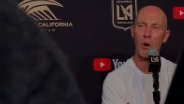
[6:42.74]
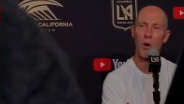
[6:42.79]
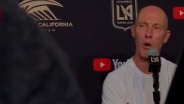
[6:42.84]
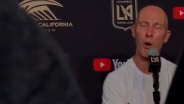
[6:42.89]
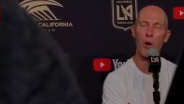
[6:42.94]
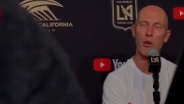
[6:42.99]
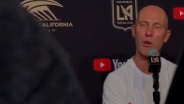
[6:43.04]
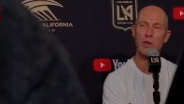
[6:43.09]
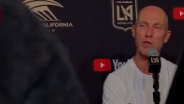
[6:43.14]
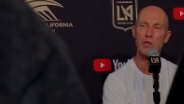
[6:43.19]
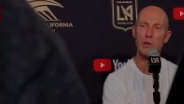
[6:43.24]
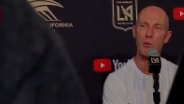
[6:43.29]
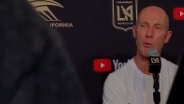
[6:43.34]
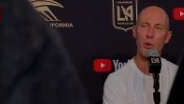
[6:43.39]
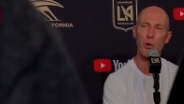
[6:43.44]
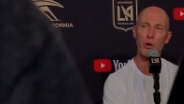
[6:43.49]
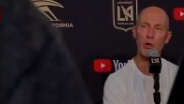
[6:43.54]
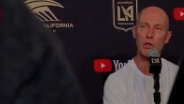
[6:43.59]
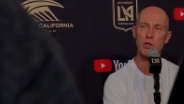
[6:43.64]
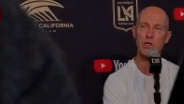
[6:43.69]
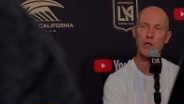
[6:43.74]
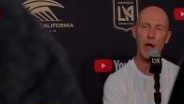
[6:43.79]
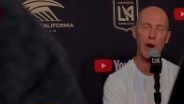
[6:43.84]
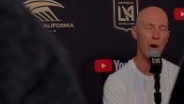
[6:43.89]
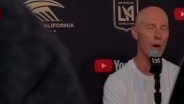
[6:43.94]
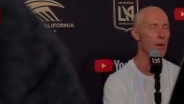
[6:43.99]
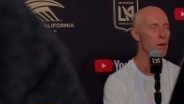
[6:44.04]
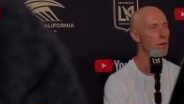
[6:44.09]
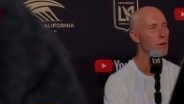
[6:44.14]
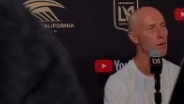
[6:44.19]
all the supporters
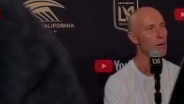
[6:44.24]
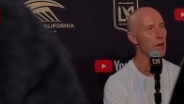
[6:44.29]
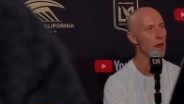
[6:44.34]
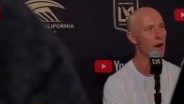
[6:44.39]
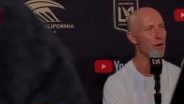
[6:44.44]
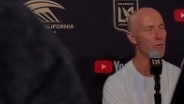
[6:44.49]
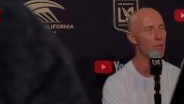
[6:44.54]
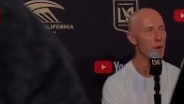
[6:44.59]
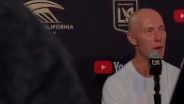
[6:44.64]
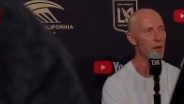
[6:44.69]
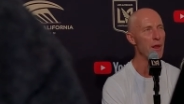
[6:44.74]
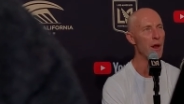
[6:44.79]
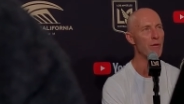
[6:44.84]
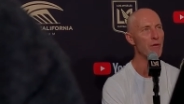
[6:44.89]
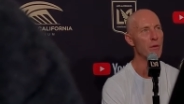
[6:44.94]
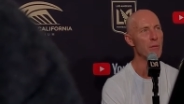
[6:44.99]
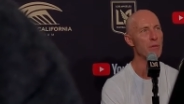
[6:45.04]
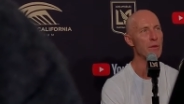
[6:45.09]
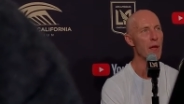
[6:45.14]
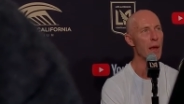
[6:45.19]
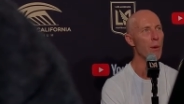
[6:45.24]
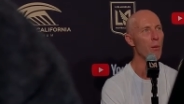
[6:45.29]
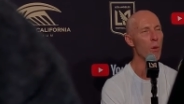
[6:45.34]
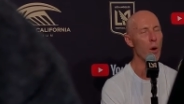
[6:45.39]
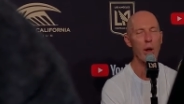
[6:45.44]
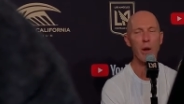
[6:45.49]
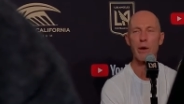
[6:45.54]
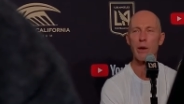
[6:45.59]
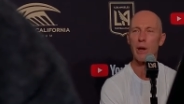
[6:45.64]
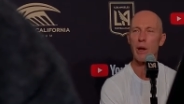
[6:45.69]
that are that have been there from day
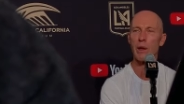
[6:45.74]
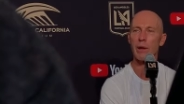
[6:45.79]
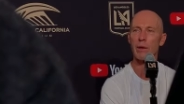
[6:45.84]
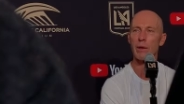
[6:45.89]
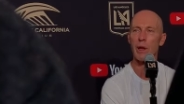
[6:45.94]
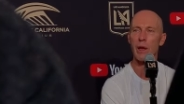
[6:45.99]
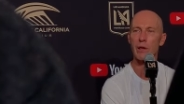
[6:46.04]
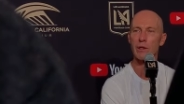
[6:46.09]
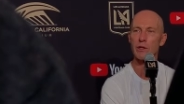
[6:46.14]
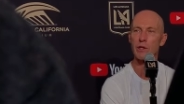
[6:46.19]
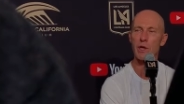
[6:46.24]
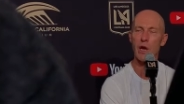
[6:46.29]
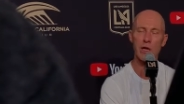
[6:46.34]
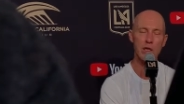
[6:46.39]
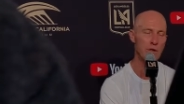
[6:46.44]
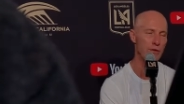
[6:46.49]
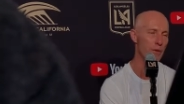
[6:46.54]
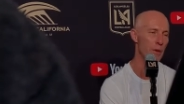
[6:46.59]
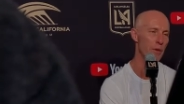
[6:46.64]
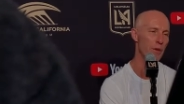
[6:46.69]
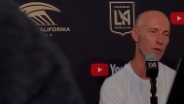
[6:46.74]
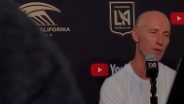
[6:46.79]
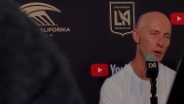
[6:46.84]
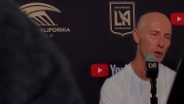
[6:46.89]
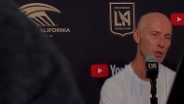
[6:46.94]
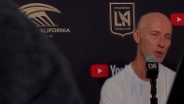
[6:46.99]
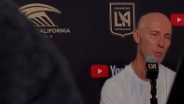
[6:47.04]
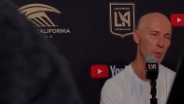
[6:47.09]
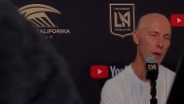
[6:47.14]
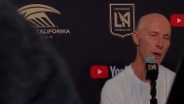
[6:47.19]
one and, and just from the
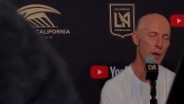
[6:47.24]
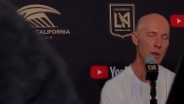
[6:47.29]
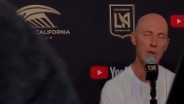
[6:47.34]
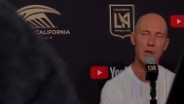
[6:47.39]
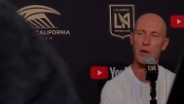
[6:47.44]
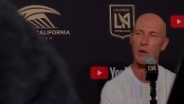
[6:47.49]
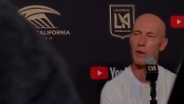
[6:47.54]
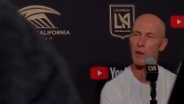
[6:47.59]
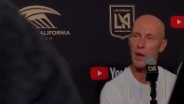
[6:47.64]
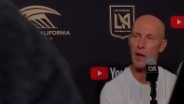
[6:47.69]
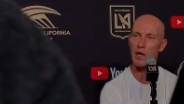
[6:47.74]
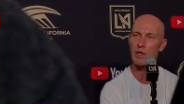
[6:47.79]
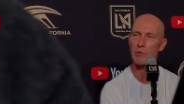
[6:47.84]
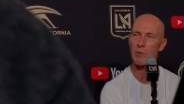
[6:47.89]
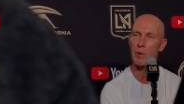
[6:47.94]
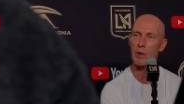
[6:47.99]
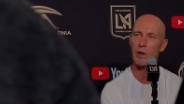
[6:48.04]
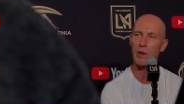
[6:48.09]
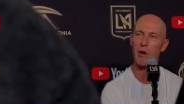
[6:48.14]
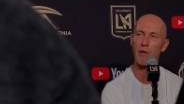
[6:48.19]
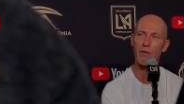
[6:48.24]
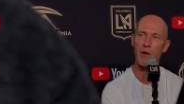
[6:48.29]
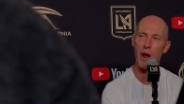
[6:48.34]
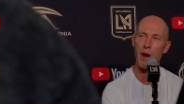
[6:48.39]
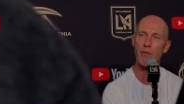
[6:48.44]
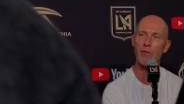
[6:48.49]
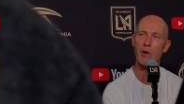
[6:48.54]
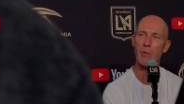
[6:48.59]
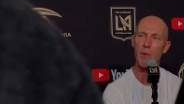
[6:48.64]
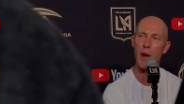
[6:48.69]
first minute to the last minute of
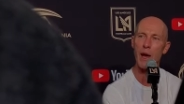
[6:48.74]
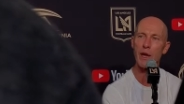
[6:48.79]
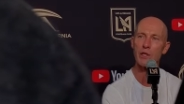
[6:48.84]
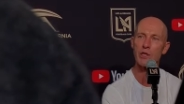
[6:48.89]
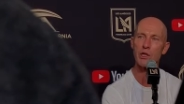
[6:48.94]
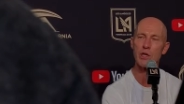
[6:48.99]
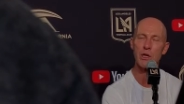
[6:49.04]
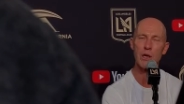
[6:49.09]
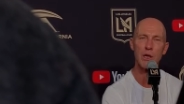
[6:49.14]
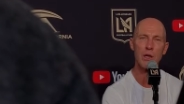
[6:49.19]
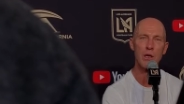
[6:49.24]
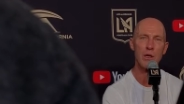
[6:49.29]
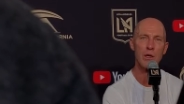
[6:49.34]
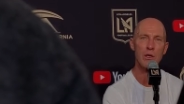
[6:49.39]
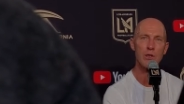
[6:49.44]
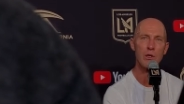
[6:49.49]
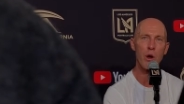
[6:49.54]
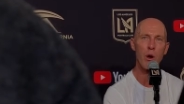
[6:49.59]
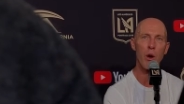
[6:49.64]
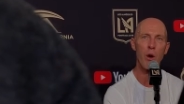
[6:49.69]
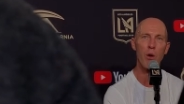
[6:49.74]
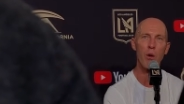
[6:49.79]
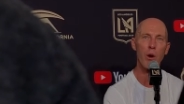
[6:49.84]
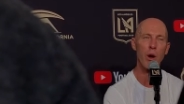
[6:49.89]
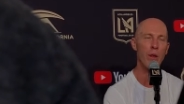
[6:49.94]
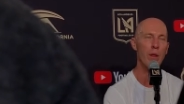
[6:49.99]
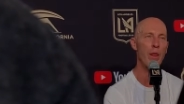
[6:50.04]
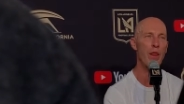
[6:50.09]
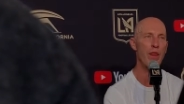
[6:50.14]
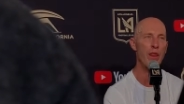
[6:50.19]
every match.
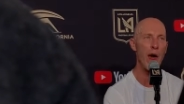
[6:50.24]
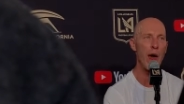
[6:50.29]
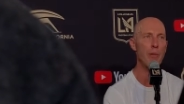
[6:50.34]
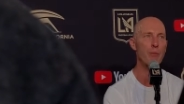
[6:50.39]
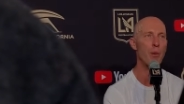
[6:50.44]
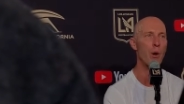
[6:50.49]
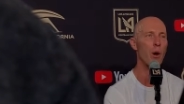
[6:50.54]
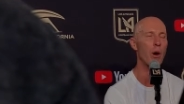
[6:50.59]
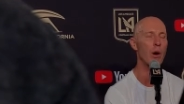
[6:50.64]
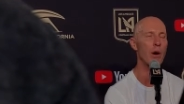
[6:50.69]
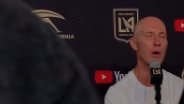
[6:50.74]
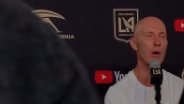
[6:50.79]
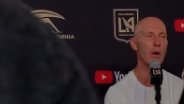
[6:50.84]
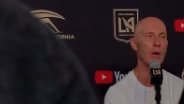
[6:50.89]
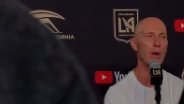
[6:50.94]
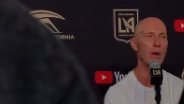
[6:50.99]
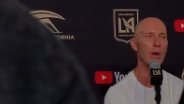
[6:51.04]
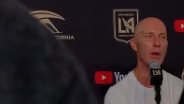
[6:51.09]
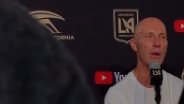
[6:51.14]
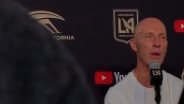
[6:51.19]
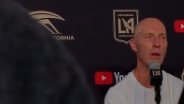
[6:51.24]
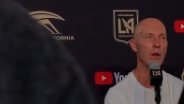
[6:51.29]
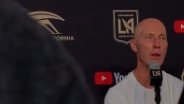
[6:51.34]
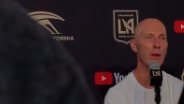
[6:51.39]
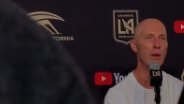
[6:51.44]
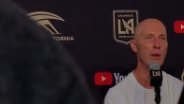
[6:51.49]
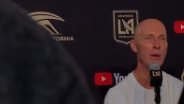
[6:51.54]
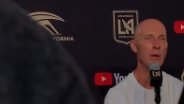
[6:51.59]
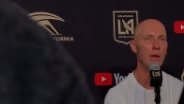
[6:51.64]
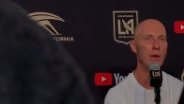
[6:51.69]
So that part, uh,
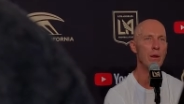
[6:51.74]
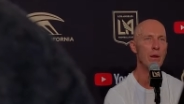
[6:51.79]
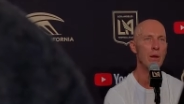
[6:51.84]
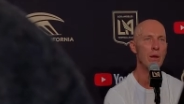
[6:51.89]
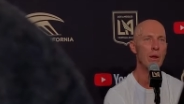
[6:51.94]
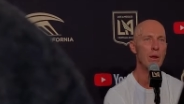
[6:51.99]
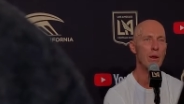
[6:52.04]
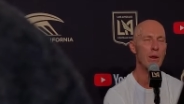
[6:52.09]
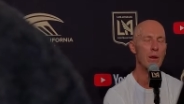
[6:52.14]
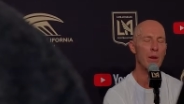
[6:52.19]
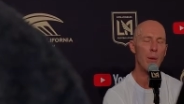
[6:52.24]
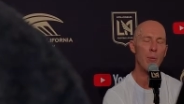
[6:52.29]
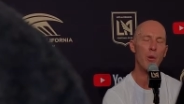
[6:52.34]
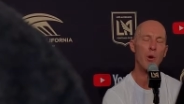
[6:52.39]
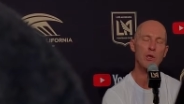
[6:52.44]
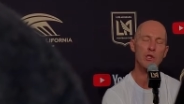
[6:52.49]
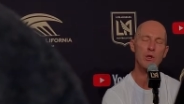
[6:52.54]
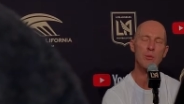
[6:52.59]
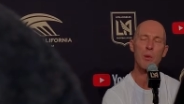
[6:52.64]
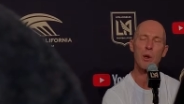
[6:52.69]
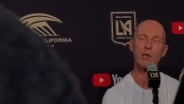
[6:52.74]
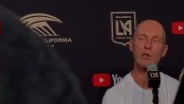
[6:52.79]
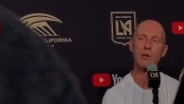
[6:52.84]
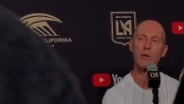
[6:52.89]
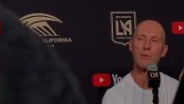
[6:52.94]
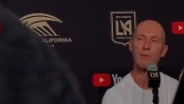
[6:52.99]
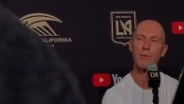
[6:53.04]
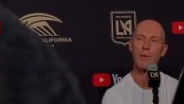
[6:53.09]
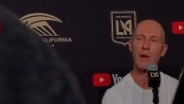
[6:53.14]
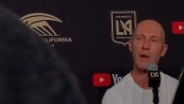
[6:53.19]
that part's
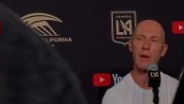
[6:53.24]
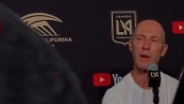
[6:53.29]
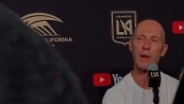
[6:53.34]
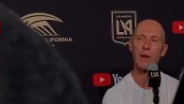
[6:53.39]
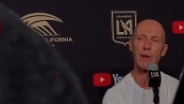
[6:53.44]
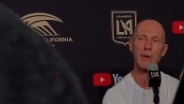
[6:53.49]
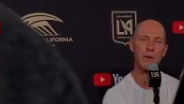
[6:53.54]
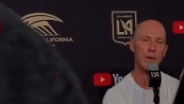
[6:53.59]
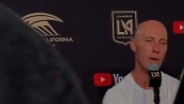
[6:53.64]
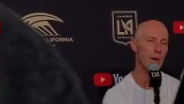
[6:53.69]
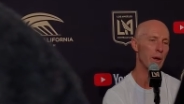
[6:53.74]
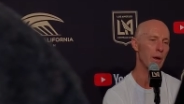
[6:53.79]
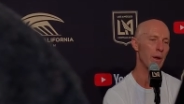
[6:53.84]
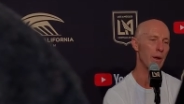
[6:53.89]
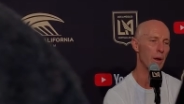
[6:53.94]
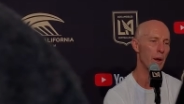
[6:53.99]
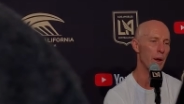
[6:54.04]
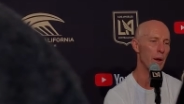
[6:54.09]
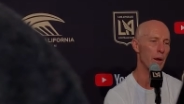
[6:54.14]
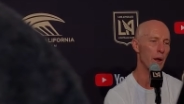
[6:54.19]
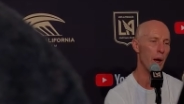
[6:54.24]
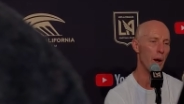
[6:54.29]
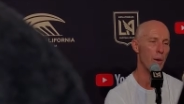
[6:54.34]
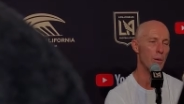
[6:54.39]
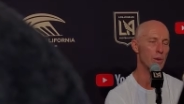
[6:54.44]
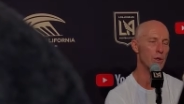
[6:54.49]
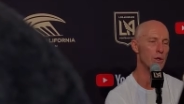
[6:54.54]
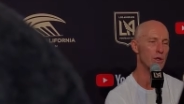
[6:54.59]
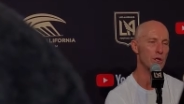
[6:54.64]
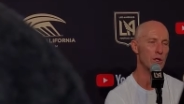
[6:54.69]
special. And uh, I
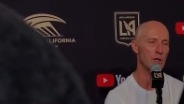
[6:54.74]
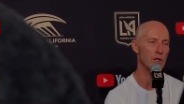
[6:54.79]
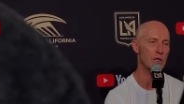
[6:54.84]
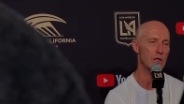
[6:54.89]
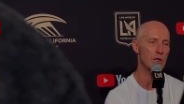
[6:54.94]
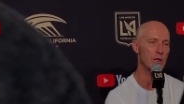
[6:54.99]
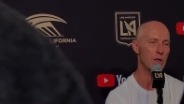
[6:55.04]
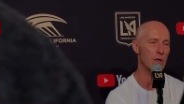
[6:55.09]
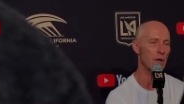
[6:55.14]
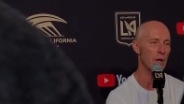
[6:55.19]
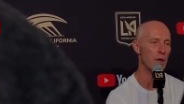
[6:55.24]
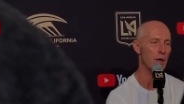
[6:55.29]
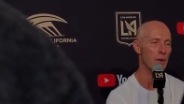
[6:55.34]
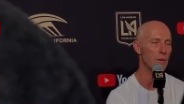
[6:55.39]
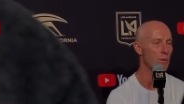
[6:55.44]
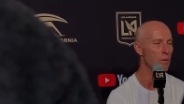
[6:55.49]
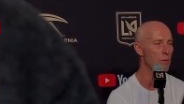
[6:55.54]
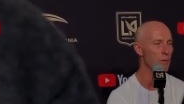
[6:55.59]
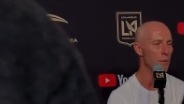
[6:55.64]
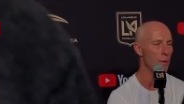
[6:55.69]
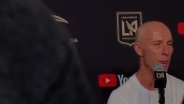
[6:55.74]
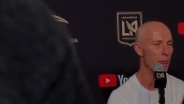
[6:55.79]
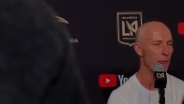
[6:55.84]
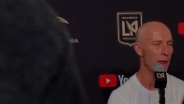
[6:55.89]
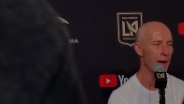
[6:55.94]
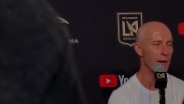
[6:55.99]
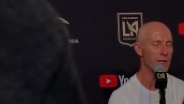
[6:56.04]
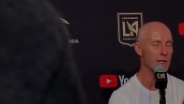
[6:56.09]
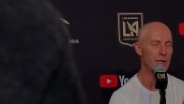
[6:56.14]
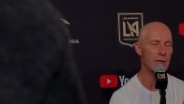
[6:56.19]
was just um,
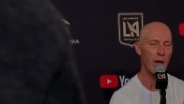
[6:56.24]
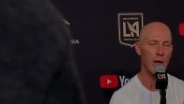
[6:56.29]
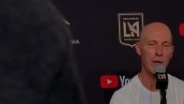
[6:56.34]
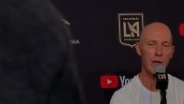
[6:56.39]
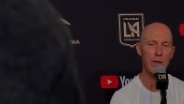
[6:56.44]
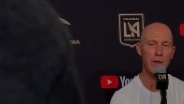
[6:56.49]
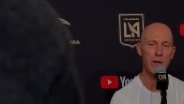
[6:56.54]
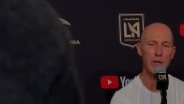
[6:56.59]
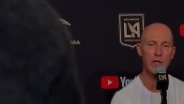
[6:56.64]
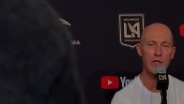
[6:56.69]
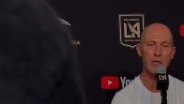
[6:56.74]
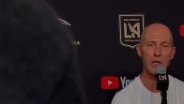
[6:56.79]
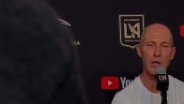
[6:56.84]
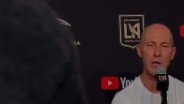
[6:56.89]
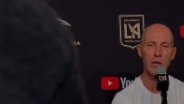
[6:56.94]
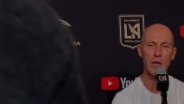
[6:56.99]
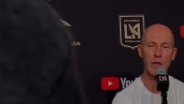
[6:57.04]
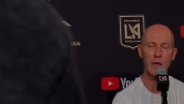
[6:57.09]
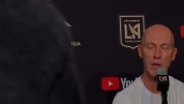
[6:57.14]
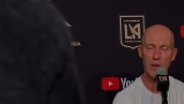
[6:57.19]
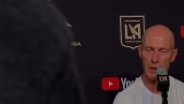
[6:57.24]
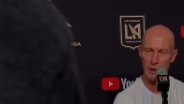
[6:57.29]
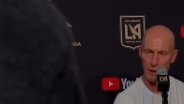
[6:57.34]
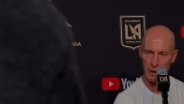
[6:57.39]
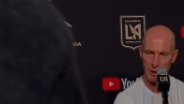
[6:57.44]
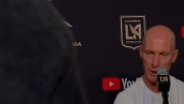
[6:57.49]
excited to see